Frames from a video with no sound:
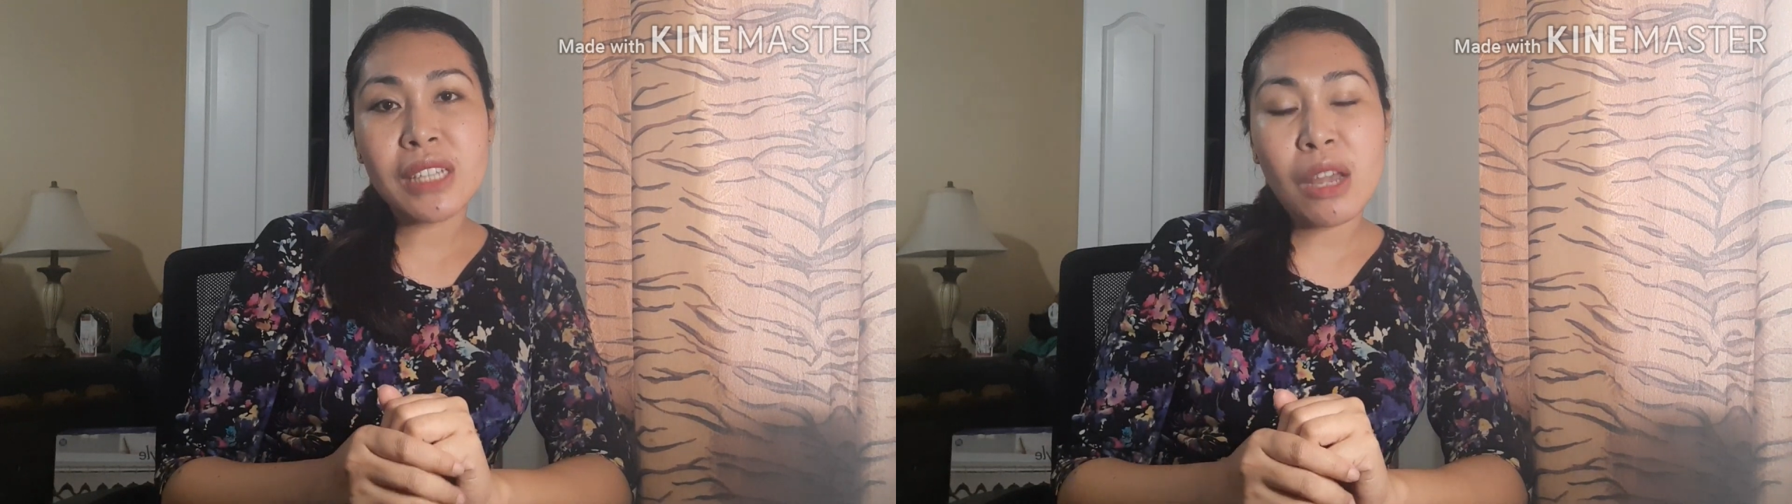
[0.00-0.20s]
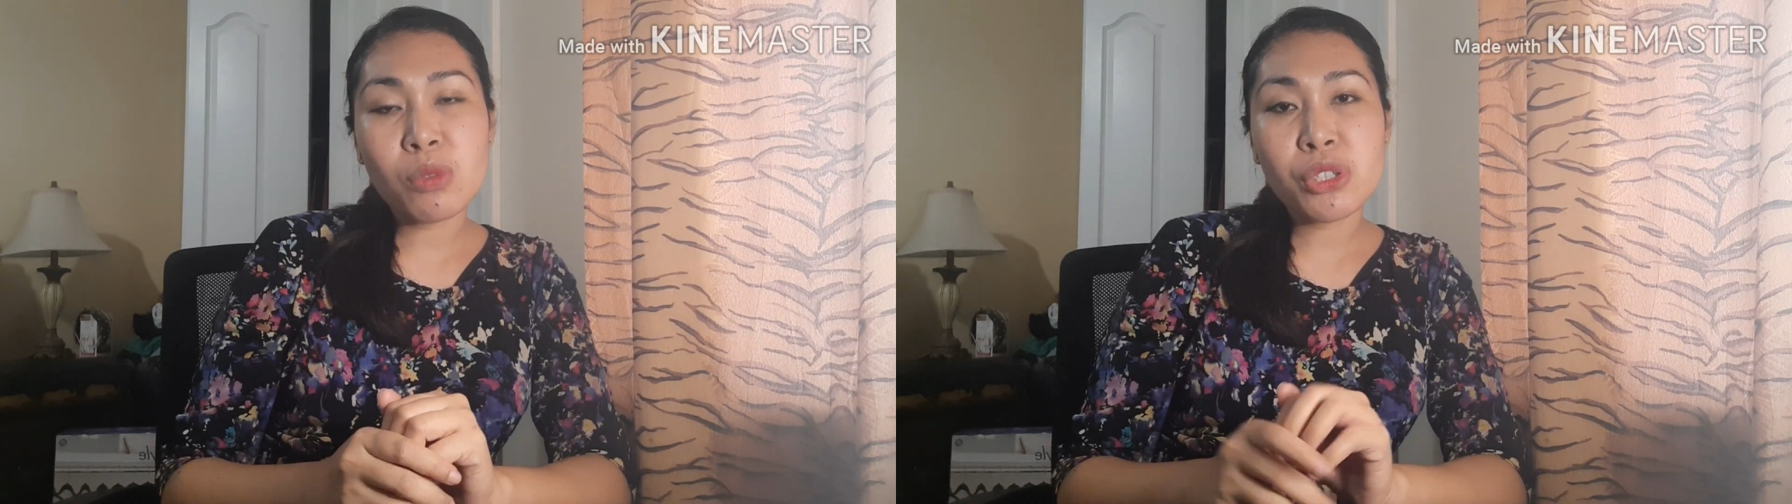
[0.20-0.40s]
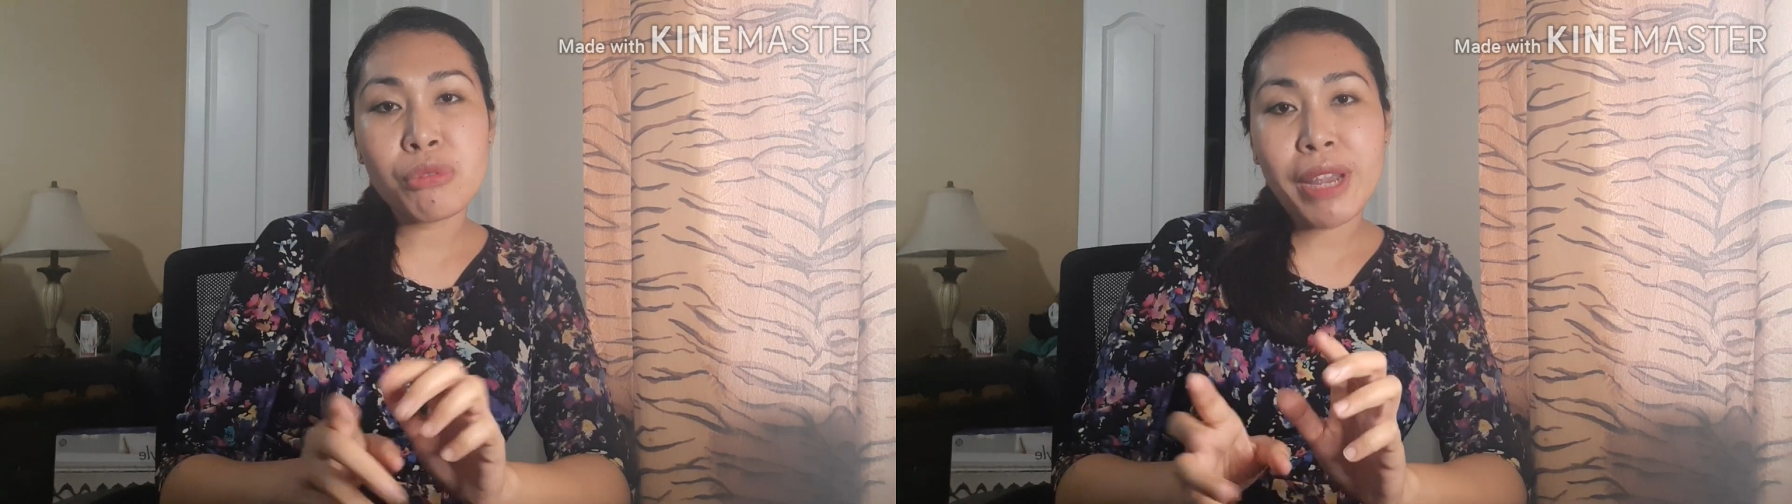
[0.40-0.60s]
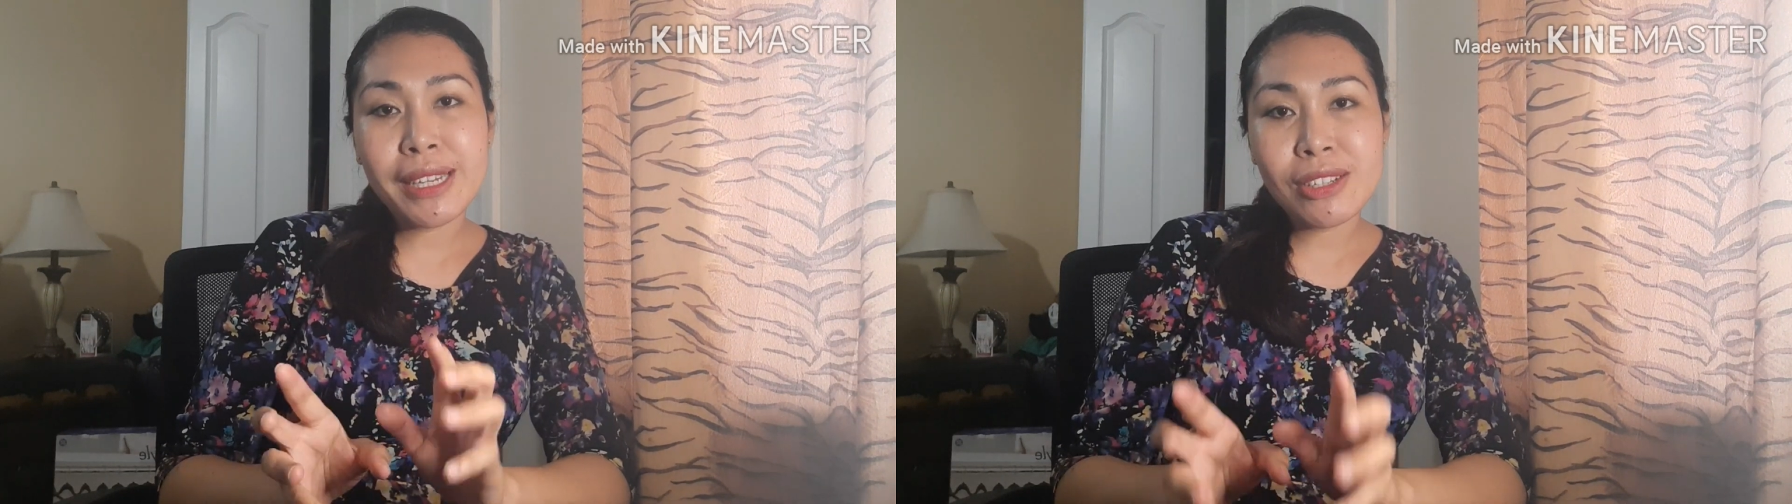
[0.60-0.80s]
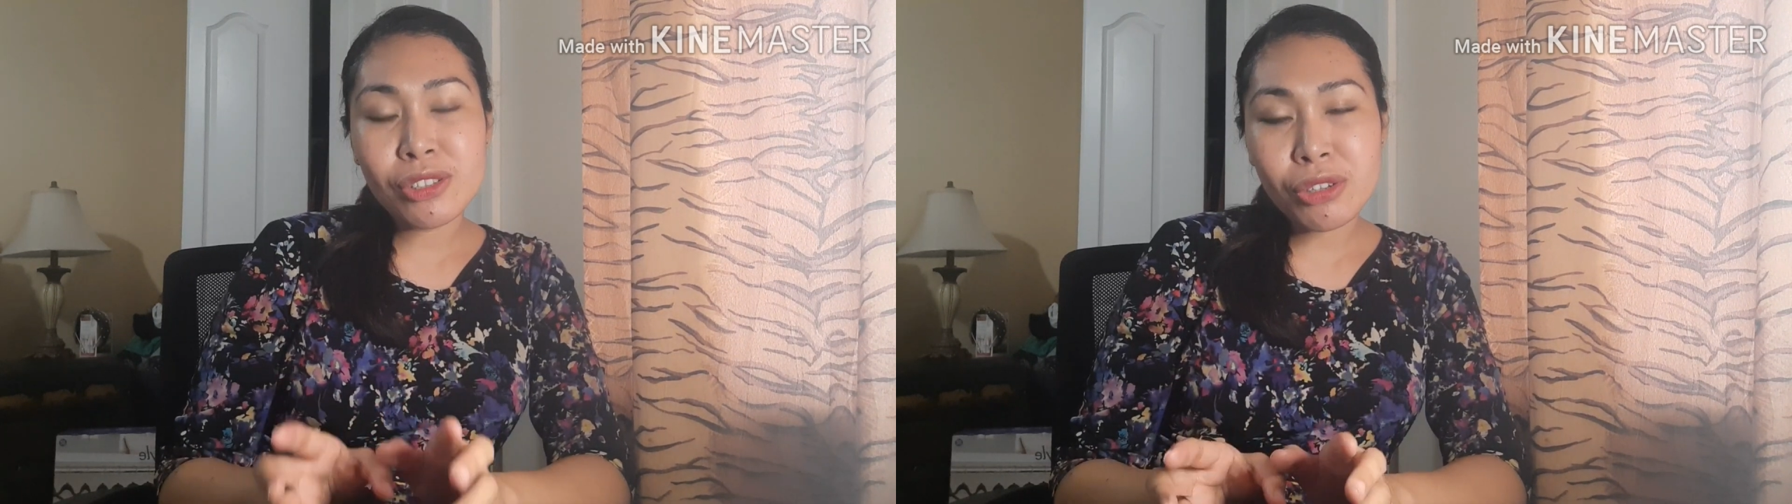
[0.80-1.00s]
I would
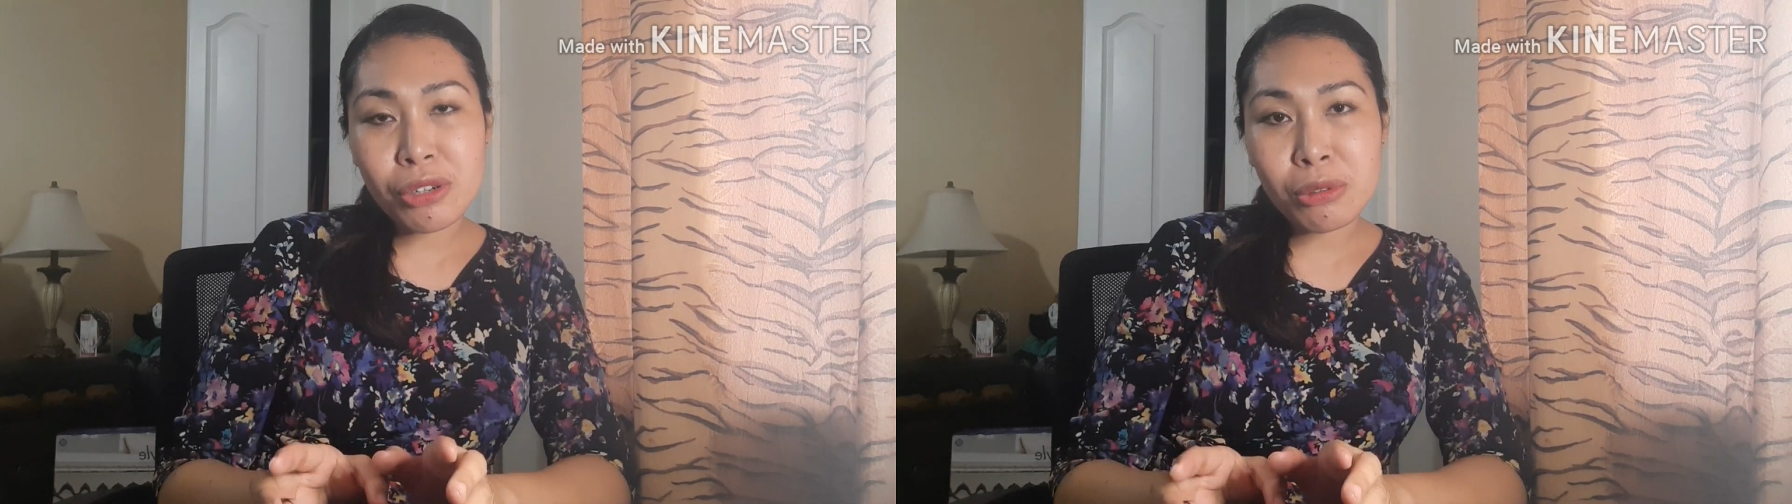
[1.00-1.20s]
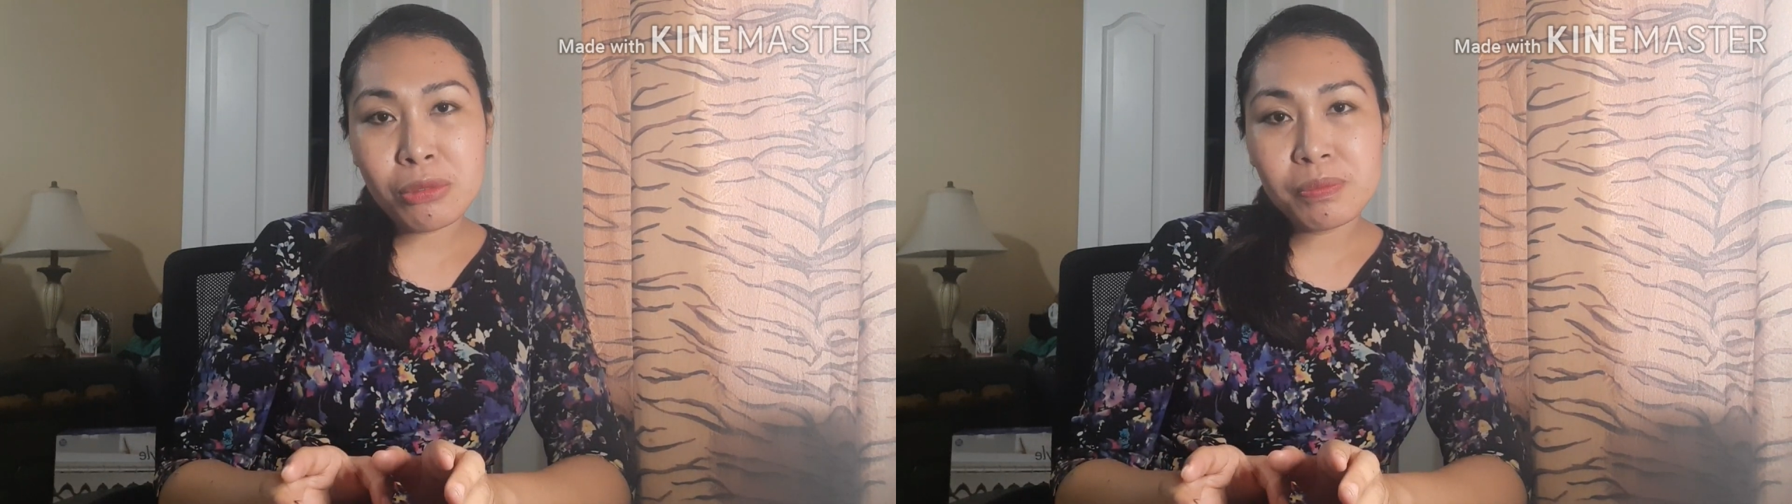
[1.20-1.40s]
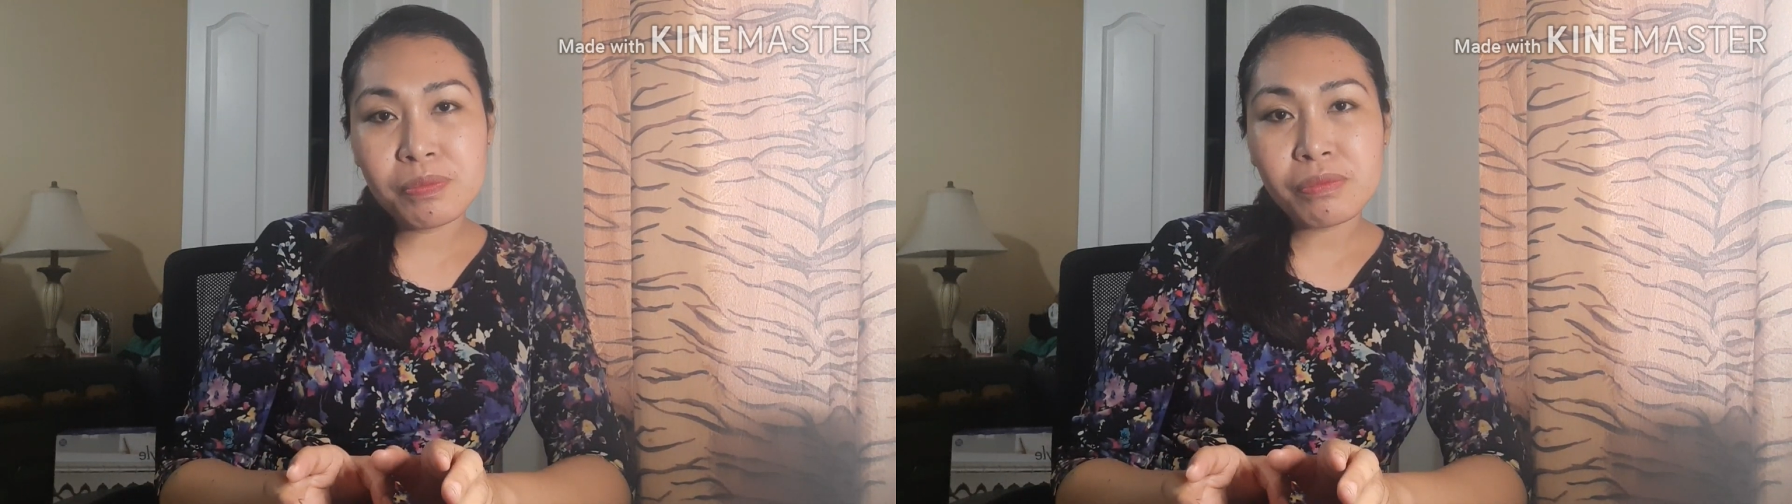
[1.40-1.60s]
create a circle